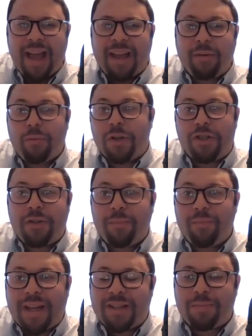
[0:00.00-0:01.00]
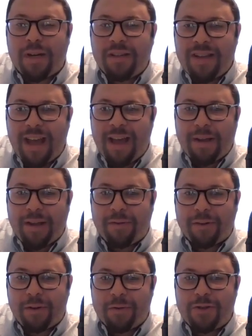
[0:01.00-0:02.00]
and which that's pretty damning
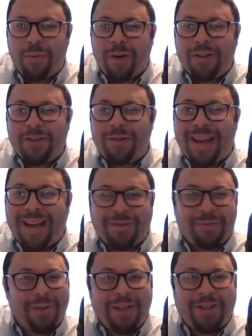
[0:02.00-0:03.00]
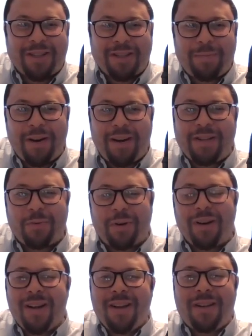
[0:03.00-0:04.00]
for those who want to do that as a religious experience, who are